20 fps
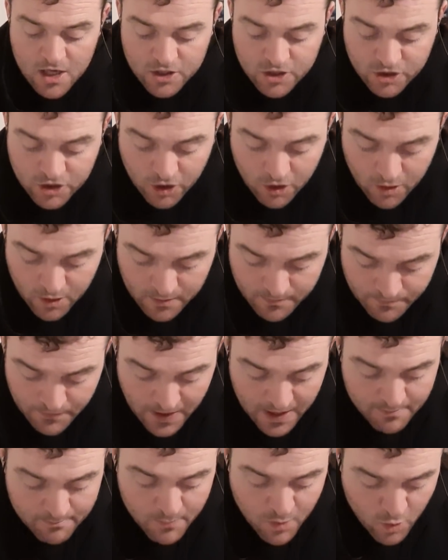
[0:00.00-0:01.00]
So
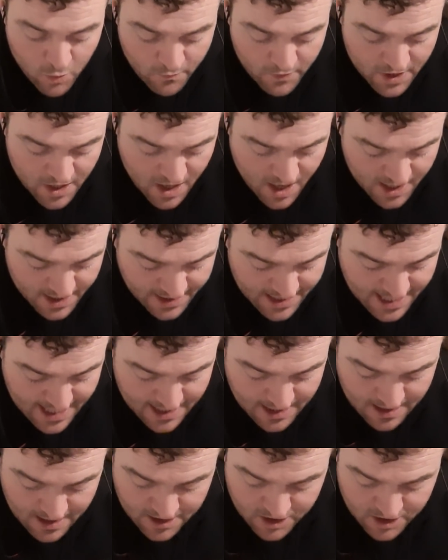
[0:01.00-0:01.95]
moving on then,